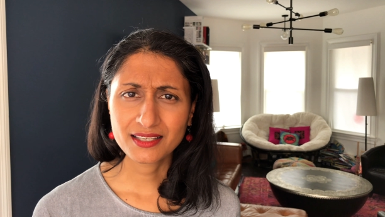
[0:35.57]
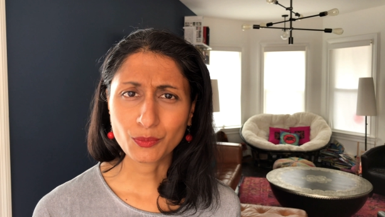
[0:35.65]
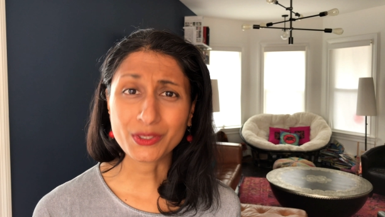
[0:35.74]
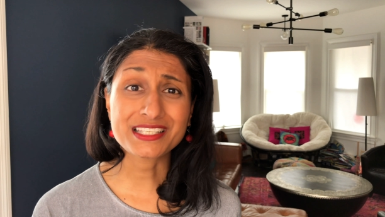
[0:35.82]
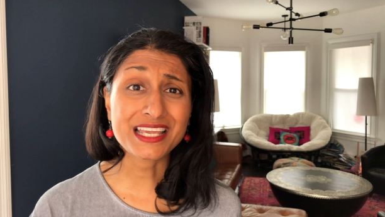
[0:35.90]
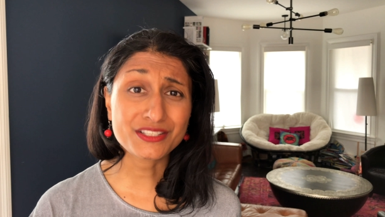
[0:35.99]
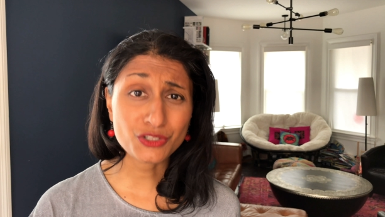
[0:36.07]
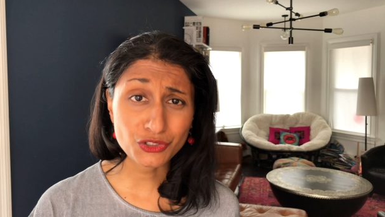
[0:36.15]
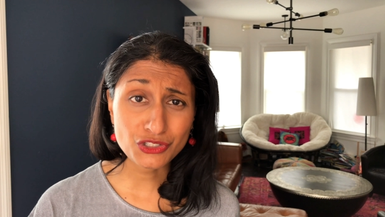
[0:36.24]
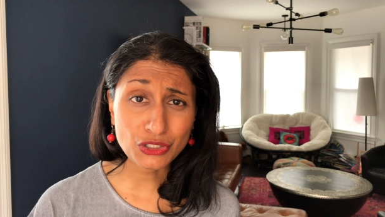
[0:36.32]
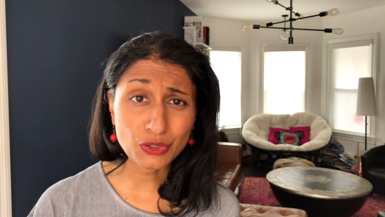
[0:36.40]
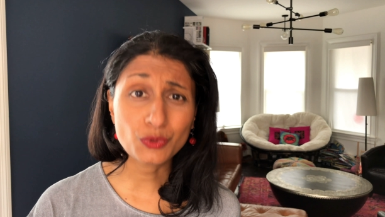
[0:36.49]
What tastes
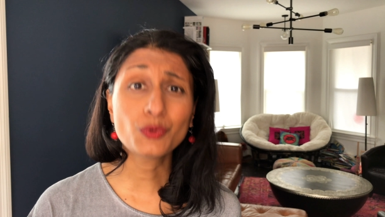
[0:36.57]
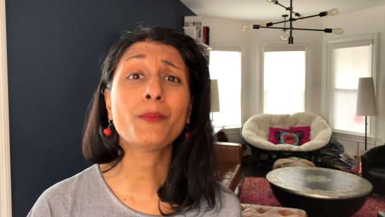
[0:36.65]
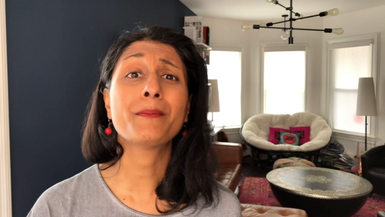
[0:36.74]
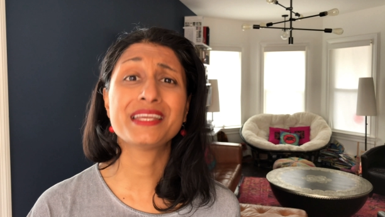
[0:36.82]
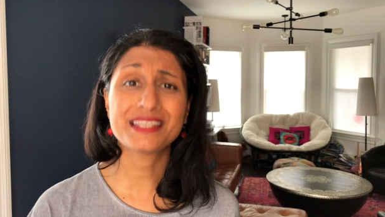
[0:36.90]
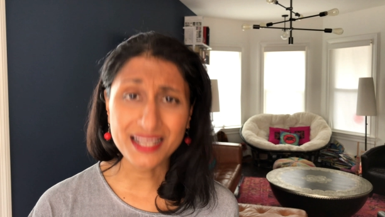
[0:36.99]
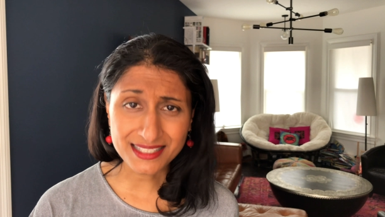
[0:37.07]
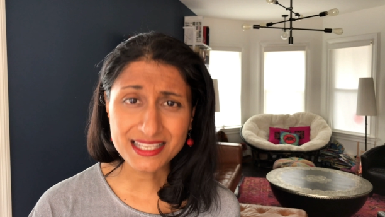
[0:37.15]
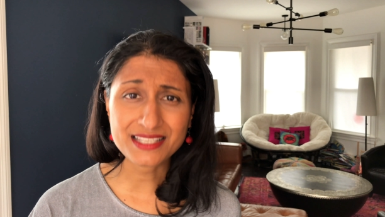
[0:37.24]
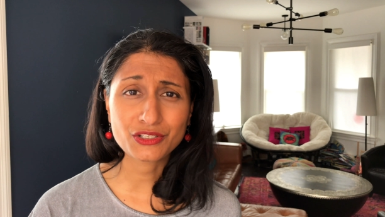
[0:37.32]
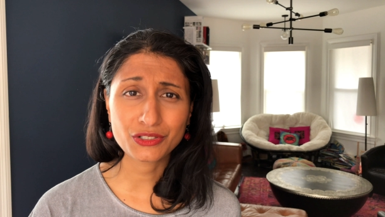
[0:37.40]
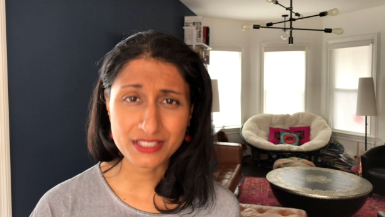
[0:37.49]
good to you may not
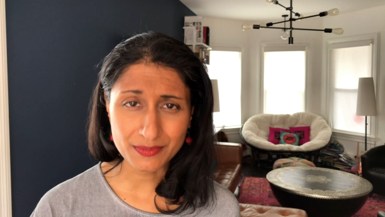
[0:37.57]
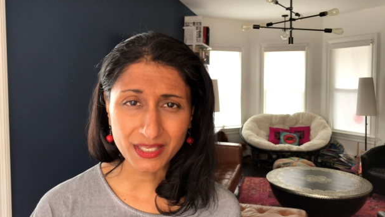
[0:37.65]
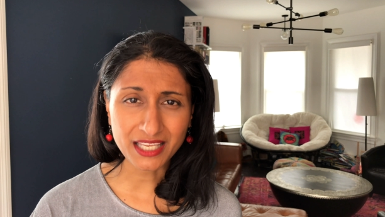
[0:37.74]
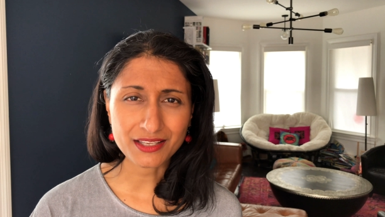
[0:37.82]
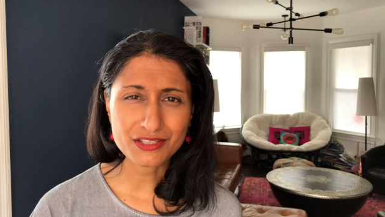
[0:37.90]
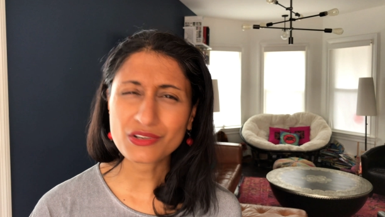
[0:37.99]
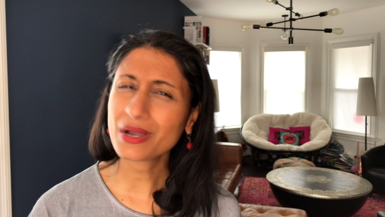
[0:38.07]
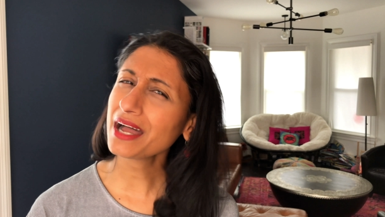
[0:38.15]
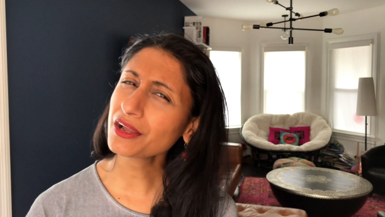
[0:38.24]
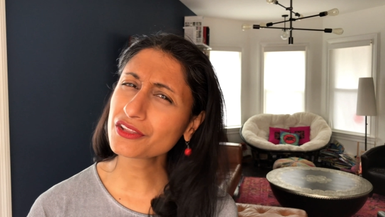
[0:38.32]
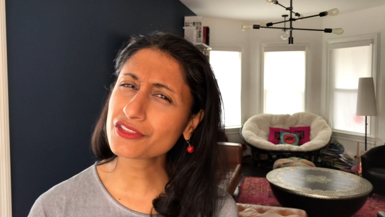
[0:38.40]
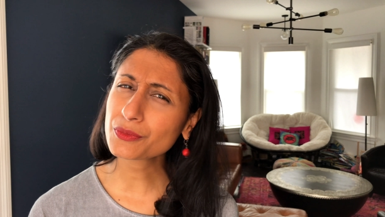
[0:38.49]
taste good to me. So
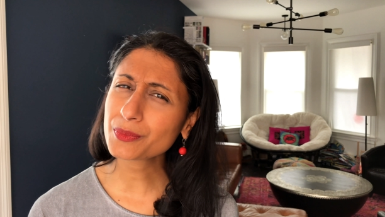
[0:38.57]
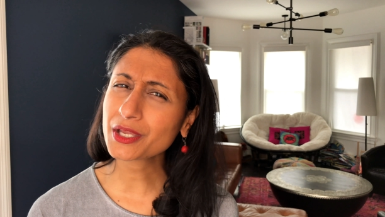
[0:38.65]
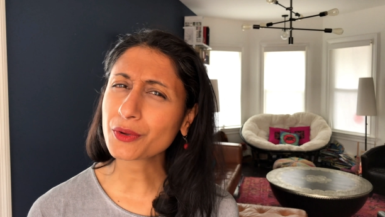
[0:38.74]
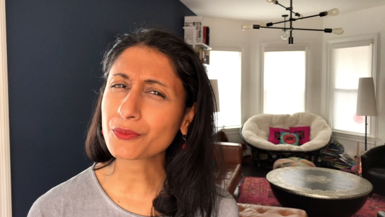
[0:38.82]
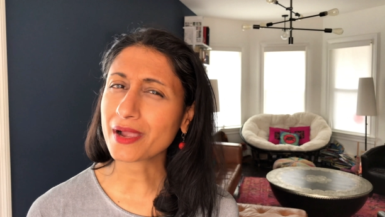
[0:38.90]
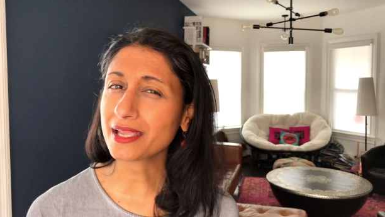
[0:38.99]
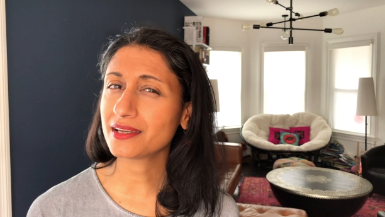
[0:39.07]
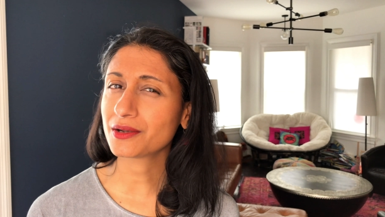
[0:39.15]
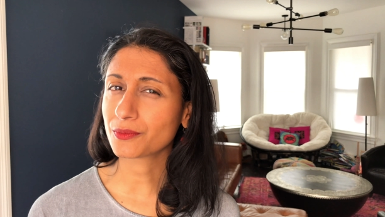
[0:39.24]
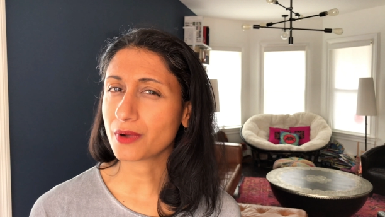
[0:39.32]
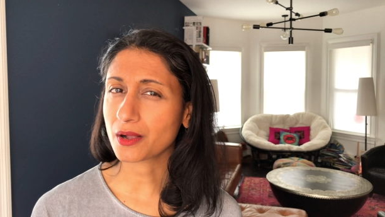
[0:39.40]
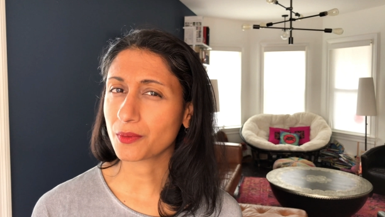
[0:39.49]
how could there be a right and
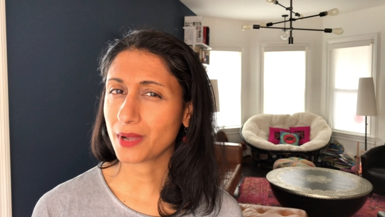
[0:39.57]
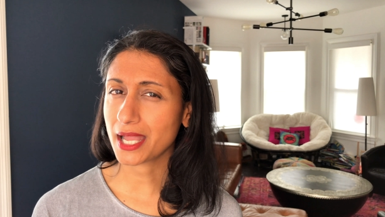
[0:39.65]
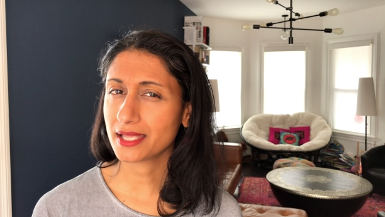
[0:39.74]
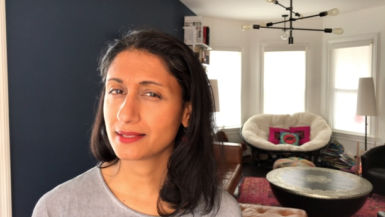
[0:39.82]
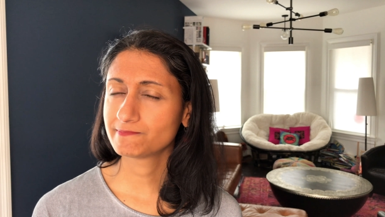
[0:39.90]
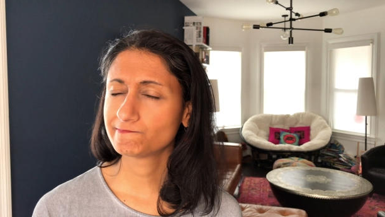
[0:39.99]
a wrong way?